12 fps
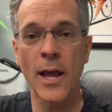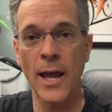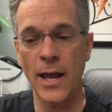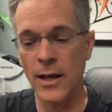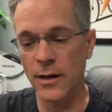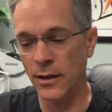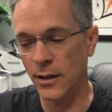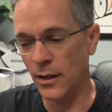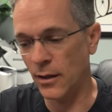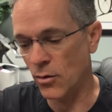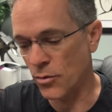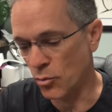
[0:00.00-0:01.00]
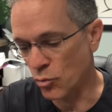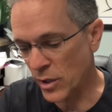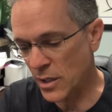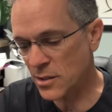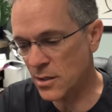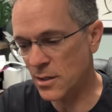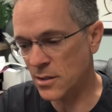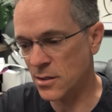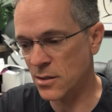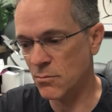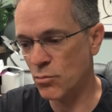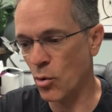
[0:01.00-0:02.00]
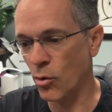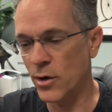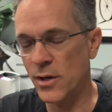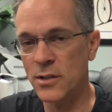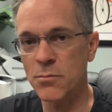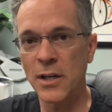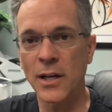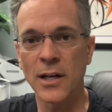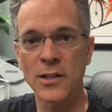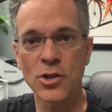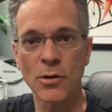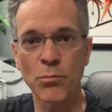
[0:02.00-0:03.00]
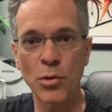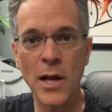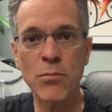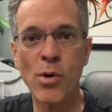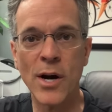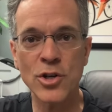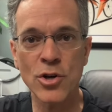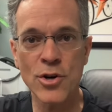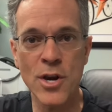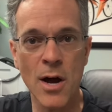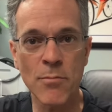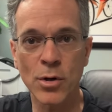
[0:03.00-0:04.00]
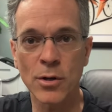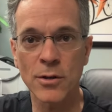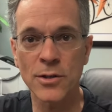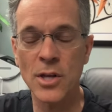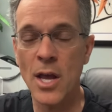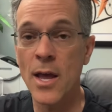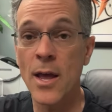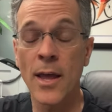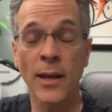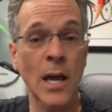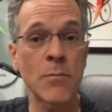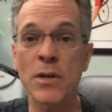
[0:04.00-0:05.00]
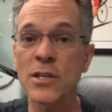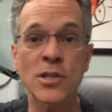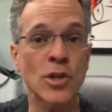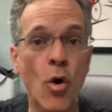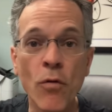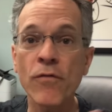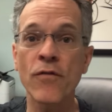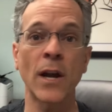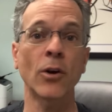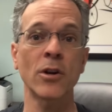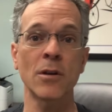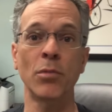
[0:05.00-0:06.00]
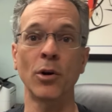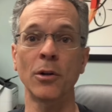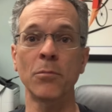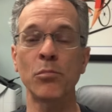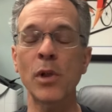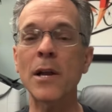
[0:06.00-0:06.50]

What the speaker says: And the reason this is important is because your blood pressure numbers can be so variable.